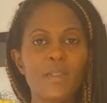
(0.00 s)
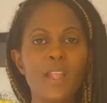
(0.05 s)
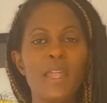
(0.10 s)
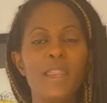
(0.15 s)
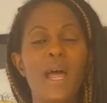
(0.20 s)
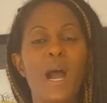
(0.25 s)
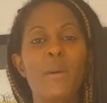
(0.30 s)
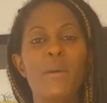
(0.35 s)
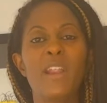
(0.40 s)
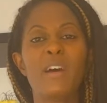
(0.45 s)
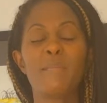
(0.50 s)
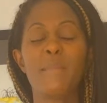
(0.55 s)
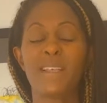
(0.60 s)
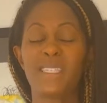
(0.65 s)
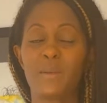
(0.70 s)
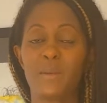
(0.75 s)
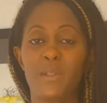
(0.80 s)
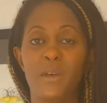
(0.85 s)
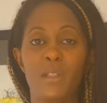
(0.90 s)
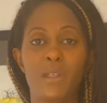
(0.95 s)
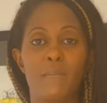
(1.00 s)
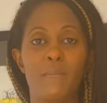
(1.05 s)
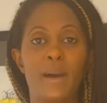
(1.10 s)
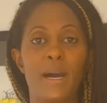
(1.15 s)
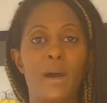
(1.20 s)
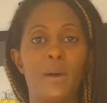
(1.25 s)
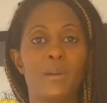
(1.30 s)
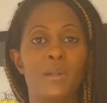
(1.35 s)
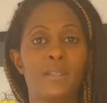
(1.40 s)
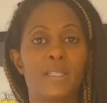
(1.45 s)
Now when I mixed it with other
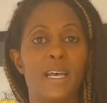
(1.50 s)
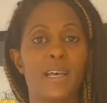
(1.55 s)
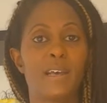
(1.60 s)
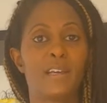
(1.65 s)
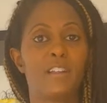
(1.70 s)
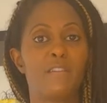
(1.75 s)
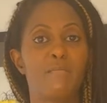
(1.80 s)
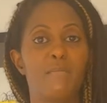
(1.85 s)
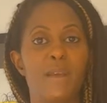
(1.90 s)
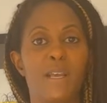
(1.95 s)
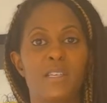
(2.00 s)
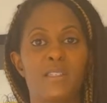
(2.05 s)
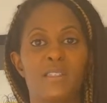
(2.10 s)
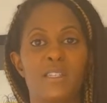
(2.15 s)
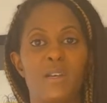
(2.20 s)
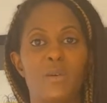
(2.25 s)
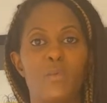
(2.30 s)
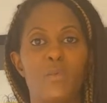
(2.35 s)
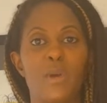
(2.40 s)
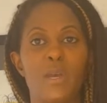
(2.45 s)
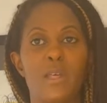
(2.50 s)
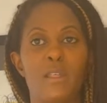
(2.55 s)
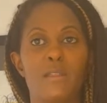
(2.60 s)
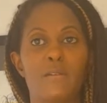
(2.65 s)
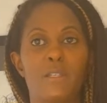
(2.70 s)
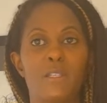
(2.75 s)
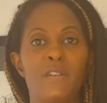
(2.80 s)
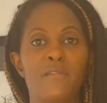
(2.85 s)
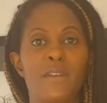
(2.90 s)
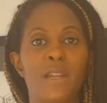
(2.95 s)
powders, I could have mixed it with
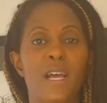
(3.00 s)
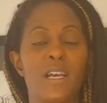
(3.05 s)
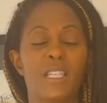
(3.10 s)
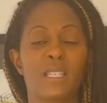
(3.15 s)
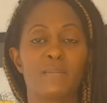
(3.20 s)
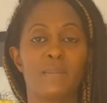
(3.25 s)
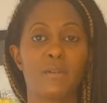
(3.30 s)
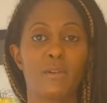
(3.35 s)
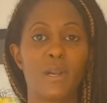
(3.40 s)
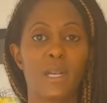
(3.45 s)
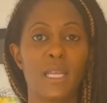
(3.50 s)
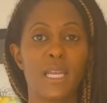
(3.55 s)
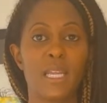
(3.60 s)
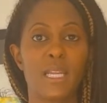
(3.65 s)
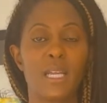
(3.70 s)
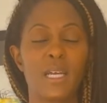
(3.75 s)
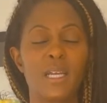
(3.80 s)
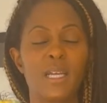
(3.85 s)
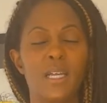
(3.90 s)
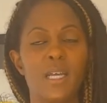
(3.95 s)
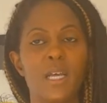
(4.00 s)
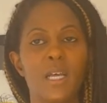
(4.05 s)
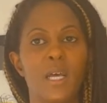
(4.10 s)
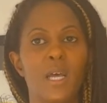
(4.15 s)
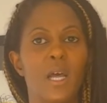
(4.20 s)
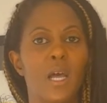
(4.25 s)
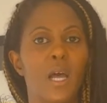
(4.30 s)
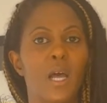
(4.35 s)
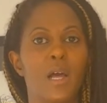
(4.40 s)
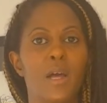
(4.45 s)
something like spirulina,
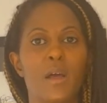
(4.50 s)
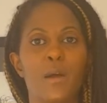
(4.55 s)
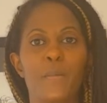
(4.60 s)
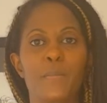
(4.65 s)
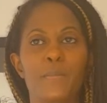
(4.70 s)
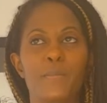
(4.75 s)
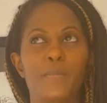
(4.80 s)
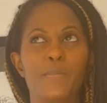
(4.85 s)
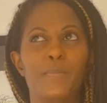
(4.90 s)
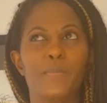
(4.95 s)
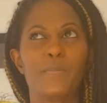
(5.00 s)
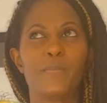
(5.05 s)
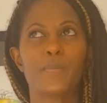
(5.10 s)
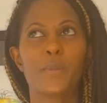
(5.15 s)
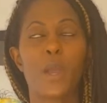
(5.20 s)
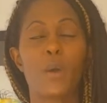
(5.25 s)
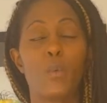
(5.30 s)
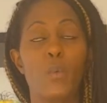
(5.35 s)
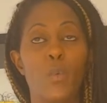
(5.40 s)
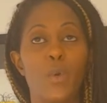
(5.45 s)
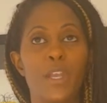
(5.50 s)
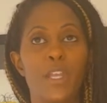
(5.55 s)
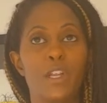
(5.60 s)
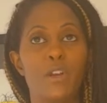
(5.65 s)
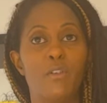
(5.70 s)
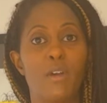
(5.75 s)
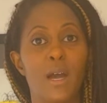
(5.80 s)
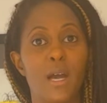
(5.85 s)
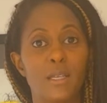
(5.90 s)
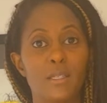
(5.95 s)

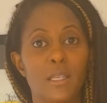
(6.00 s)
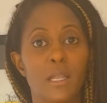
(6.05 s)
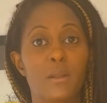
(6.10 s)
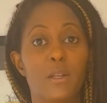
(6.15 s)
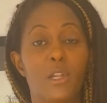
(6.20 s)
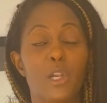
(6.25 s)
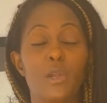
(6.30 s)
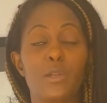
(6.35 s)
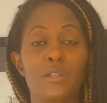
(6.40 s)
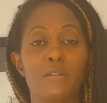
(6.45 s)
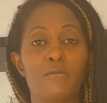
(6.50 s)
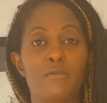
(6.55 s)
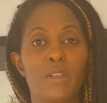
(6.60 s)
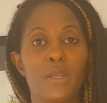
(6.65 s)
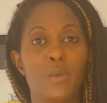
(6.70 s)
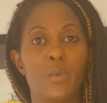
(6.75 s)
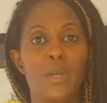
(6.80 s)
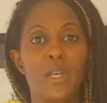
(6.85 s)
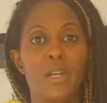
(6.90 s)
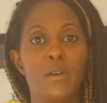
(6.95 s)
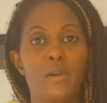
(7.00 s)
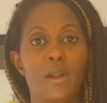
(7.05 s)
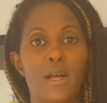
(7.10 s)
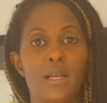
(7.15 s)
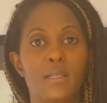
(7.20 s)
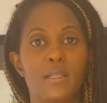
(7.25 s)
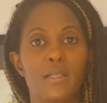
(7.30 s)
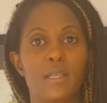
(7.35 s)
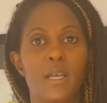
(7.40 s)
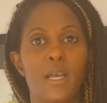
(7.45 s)
wheatgrass, and gluten-free
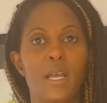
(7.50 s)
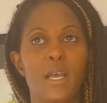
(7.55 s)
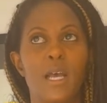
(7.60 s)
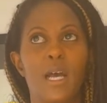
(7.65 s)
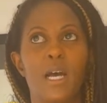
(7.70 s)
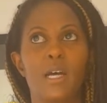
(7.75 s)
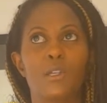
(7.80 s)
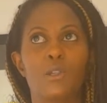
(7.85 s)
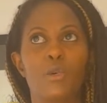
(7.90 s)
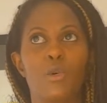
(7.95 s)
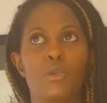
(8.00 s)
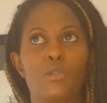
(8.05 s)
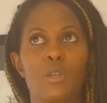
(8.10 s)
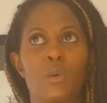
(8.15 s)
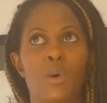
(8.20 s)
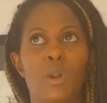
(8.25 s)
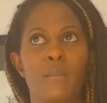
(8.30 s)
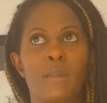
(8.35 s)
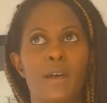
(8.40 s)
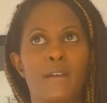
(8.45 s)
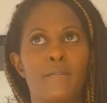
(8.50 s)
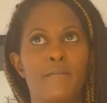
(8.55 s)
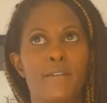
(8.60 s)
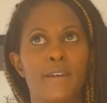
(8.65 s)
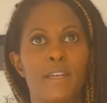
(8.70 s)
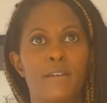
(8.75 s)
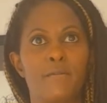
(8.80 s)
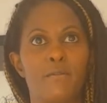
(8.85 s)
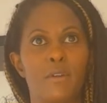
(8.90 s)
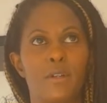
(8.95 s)
wheatgrass, and also one of my
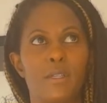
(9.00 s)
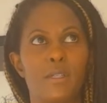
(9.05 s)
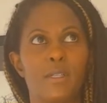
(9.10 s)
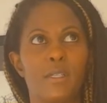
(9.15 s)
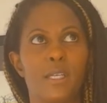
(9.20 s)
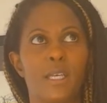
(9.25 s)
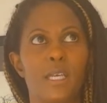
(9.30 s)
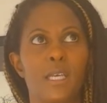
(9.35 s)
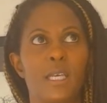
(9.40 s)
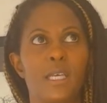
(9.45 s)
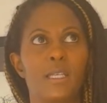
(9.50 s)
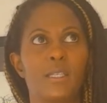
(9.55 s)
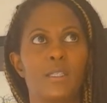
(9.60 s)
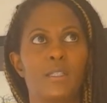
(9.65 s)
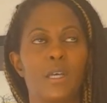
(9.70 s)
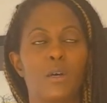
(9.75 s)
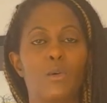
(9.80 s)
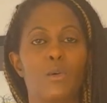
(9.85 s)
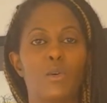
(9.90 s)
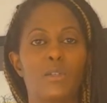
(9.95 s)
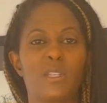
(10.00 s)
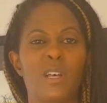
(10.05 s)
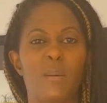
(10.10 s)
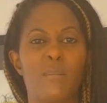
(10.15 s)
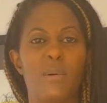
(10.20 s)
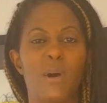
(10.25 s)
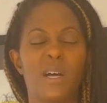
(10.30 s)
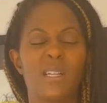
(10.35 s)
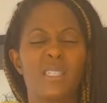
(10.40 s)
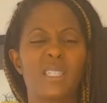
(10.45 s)
favourites is to also
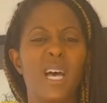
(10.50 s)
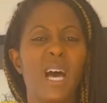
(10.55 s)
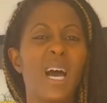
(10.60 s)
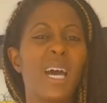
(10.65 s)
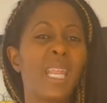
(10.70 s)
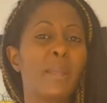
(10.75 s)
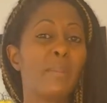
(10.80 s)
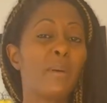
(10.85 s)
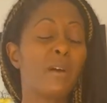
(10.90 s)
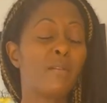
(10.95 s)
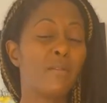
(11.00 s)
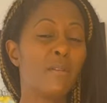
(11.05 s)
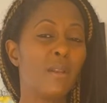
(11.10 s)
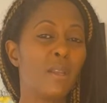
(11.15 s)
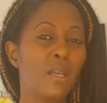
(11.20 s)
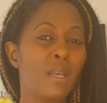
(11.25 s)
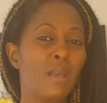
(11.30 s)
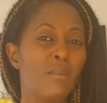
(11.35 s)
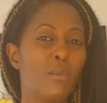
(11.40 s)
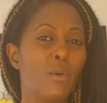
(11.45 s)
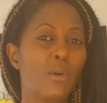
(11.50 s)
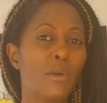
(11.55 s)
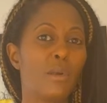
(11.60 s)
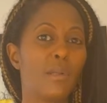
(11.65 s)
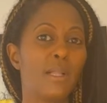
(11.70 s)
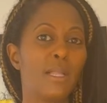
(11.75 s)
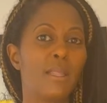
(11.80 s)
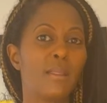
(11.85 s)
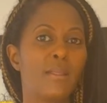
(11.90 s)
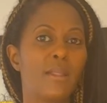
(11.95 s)
put a tiny bit of neem oil
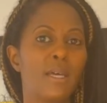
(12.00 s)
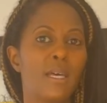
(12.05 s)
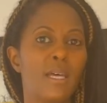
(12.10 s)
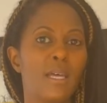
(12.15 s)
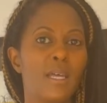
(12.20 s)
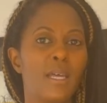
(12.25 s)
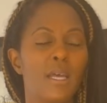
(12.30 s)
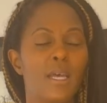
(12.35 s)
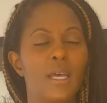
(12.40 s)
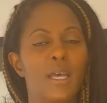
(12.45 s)
in there.